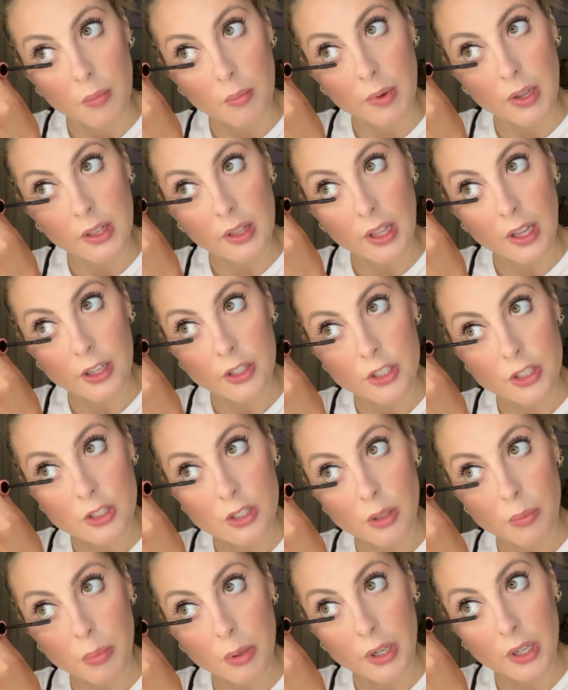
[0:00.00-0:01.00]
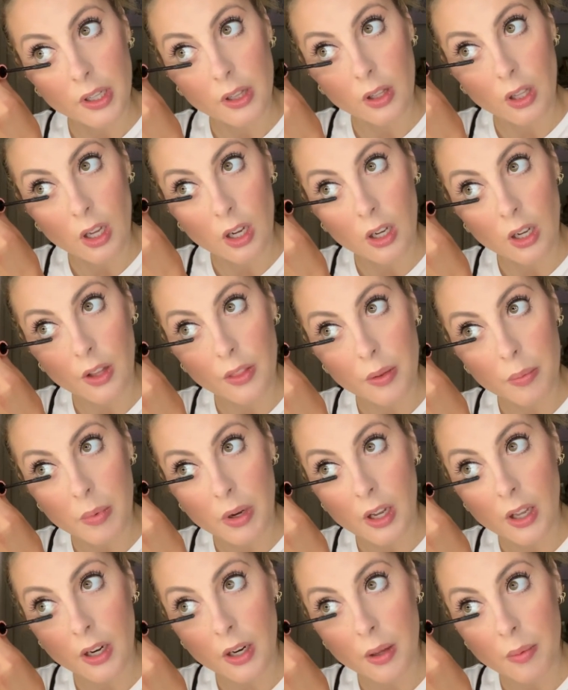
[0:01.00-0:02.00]
my lashes are pretty long on the
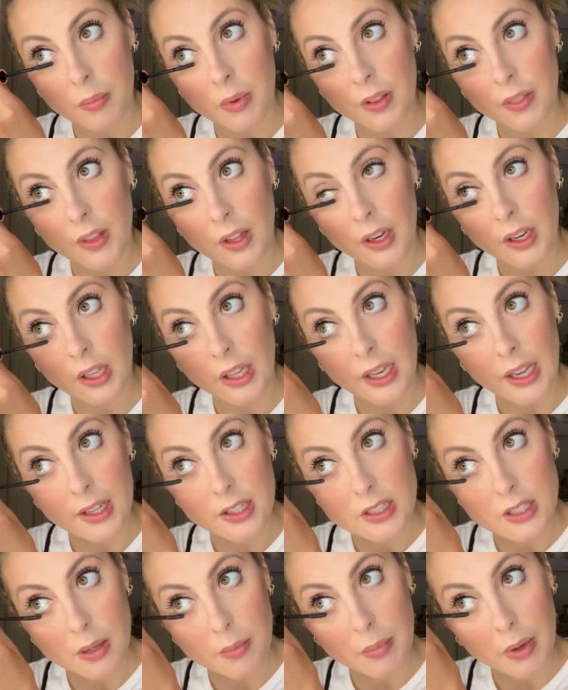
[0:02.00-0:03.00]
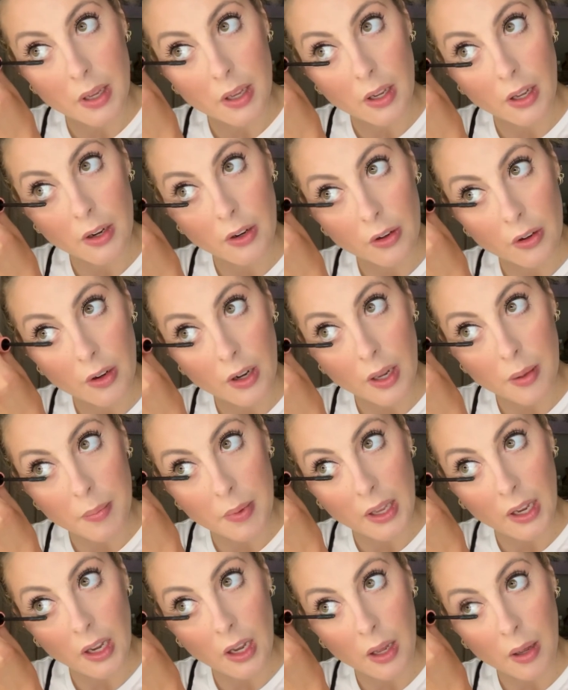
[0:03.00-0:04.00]
bottom and then it gets on my under eye
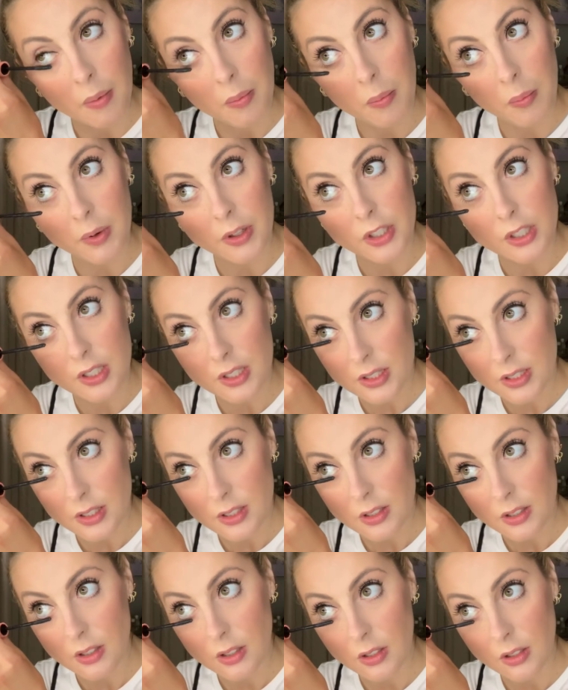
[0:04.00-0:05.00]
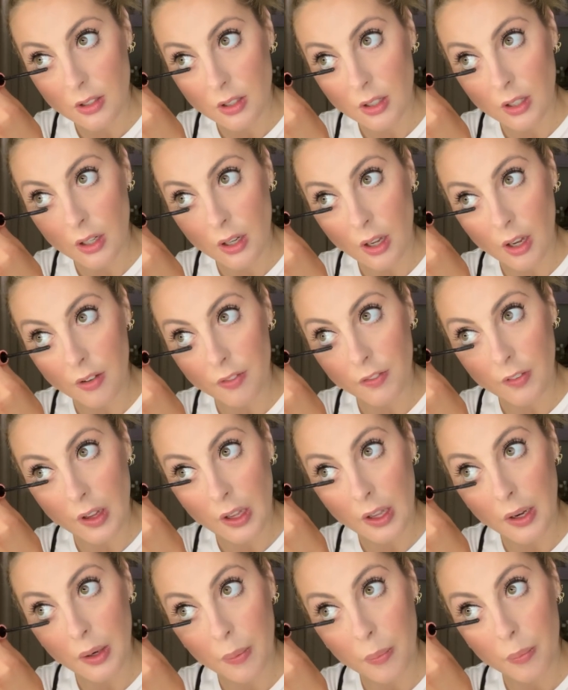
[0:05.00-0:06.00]
makeup, which is not
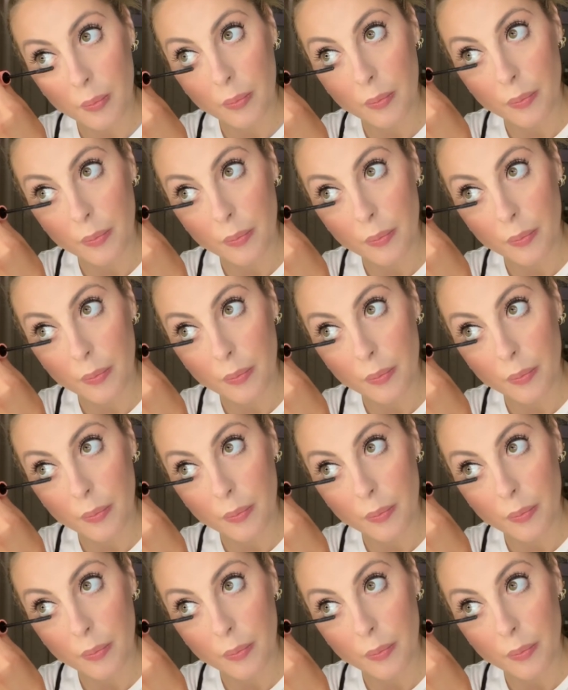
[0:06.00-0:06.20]
fun.